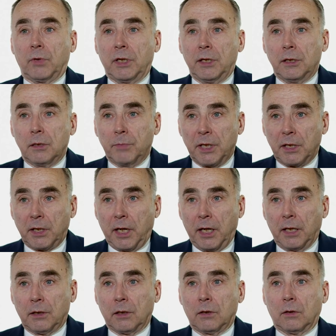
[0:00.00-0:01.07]
We need to be
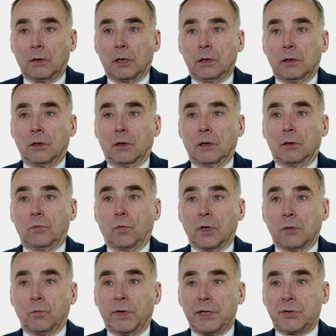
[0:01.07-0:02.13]
candid on
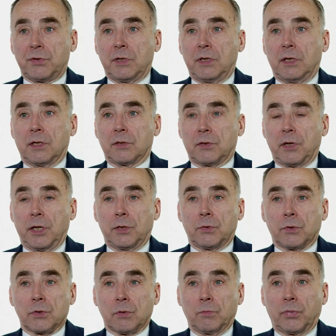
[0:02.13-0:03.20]
what we see as
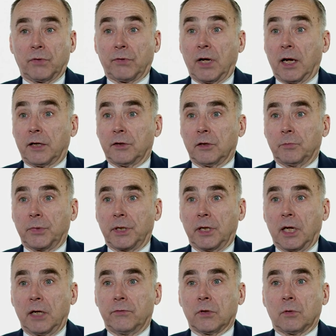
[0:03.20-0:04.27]
dangerous and provocative
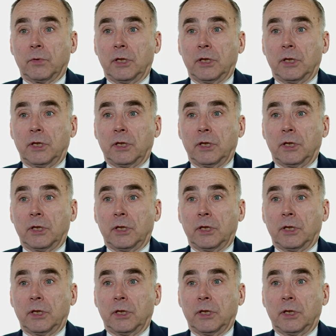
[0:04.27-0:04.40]
behavior.